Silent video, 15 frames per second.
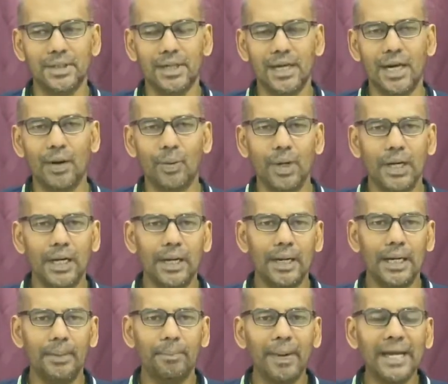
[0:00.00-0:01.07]

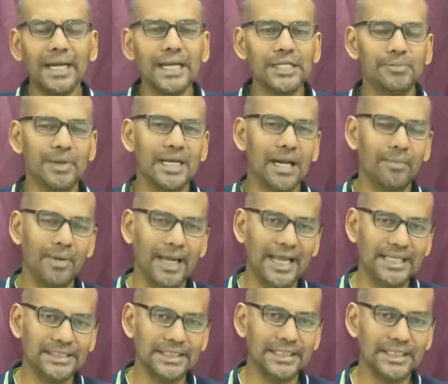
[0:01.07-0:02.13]
our pancreas become
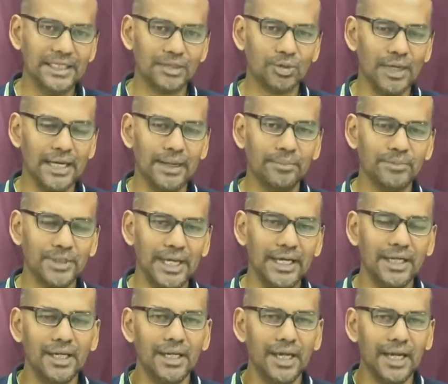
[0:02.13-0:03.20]
lazy. That's what I'm
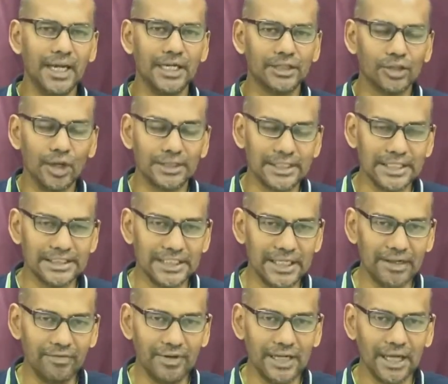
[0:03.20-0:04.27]
saying. It's not
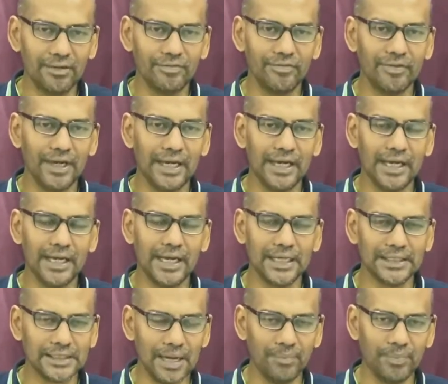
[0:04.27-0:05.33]
sensitive enough.
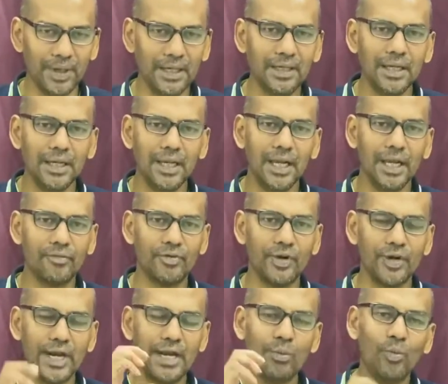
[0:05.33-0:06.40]
Example, if you
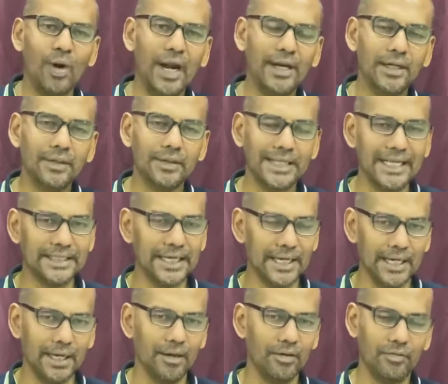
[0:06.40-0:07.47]
drink one teh
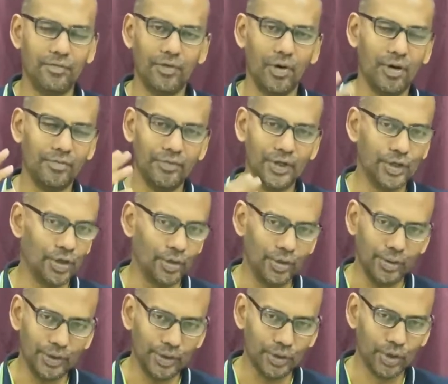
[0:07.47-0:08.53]
tarik full of,
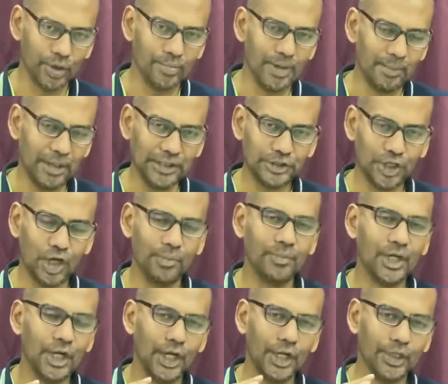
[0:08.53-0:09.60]
you go to mama shop,
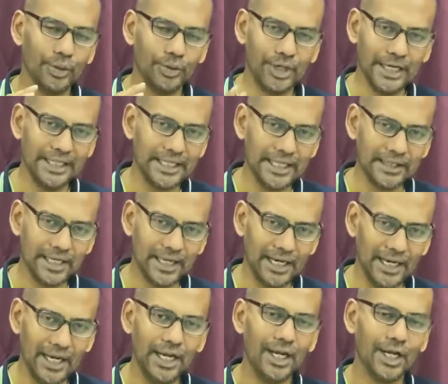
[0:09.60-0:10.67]
you drink teh
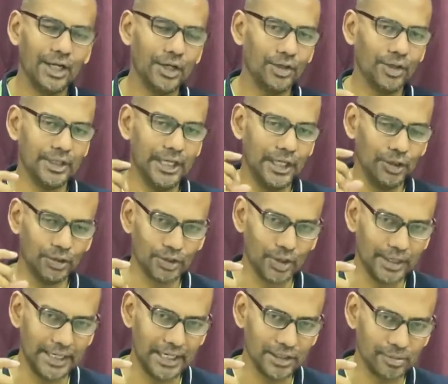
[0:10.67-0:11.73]
tarik, they use
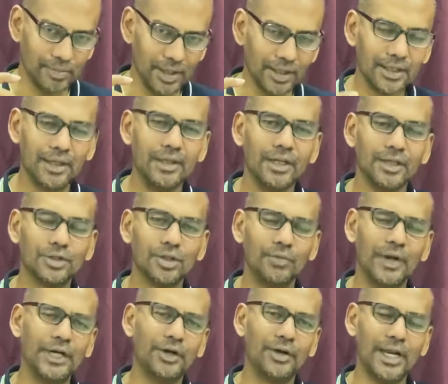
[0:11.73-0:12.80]
condensed milk. So
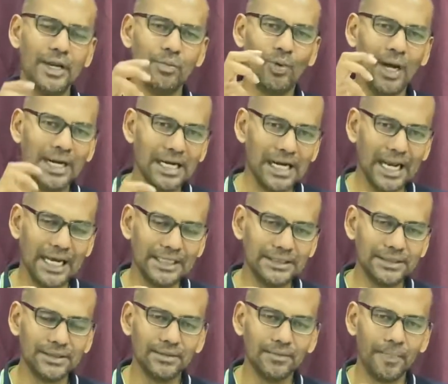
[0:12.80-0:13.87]
when you drink one
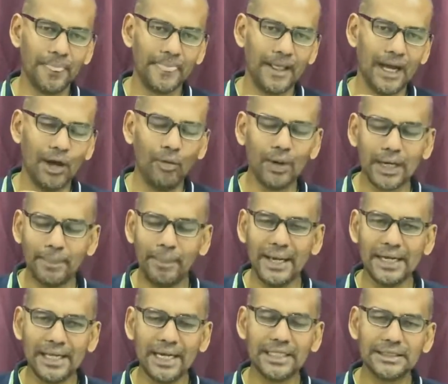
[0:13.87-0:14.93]
glass, our
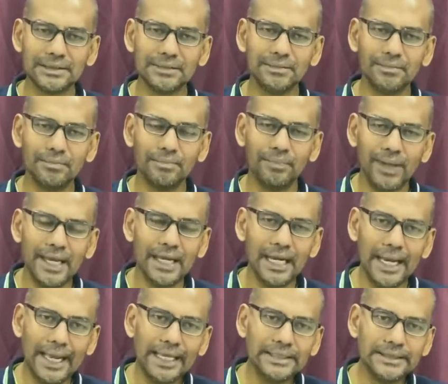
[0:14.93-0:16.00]
pancreas being
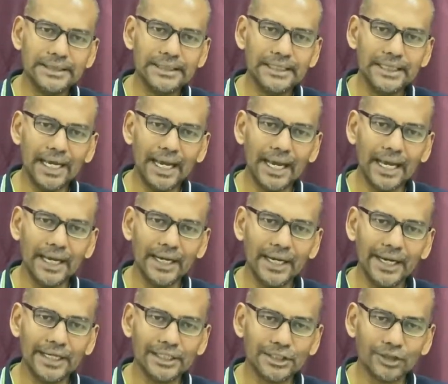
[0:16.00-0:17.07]
lazy and
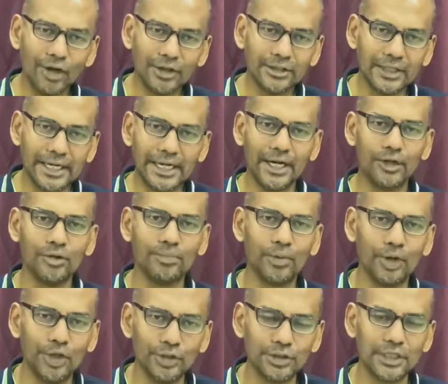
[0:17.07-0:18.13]
it is not triggered to
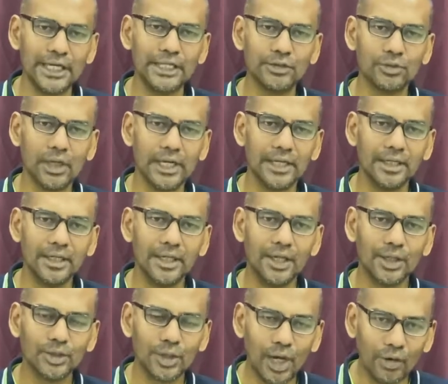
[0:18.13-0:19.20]
produce the insulin.
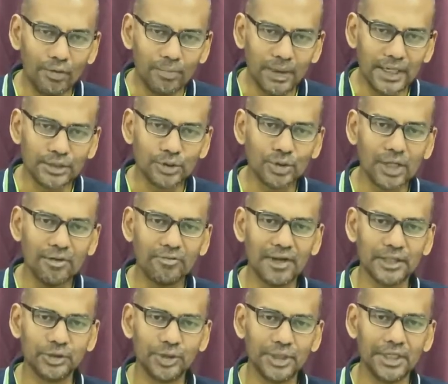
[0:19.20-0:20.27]
So our blood sugar
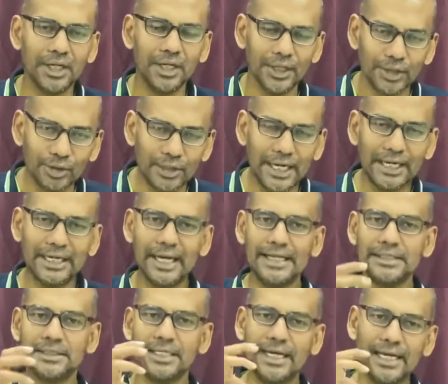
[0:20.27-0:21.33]
fluctuates. You take the
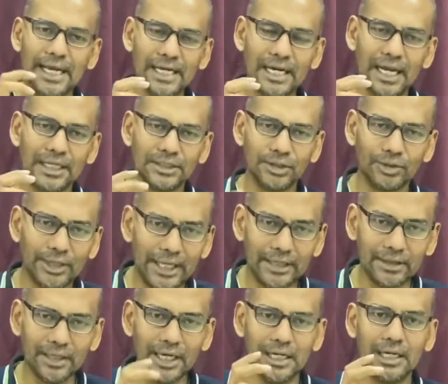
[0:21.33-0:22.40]
second glass, you
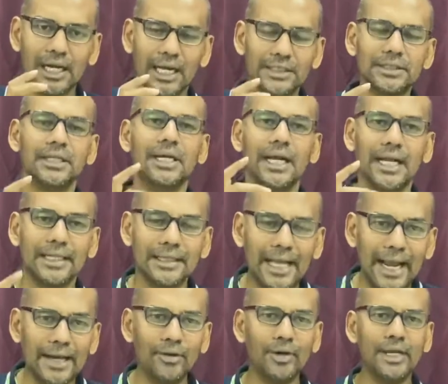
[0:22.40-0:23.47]
take third glass,
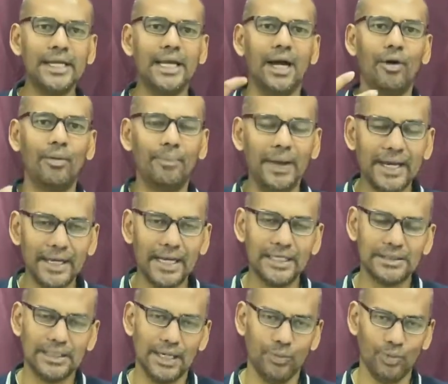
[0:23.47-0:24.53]
then only our pancreas
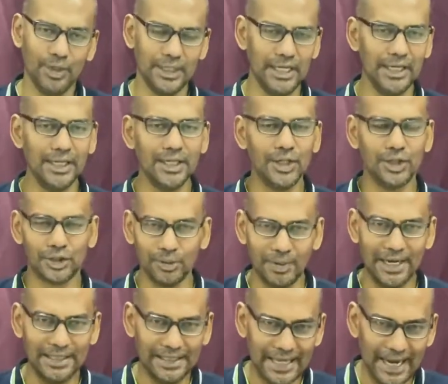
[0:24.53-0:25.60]
start working. So
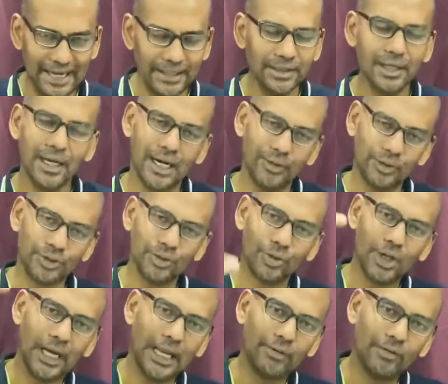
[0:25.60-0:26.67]
by then, our
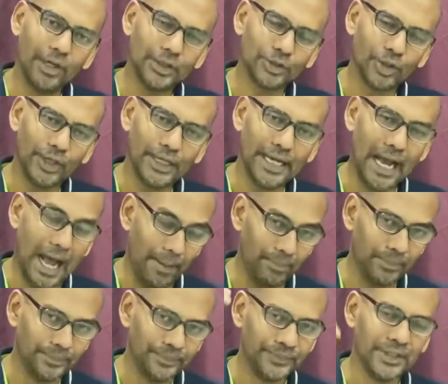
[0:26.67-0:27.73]
sugar level is already
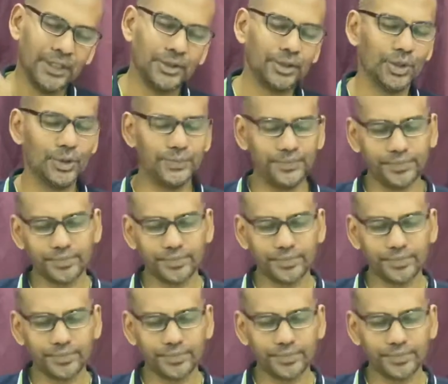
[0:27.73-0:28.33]
up. So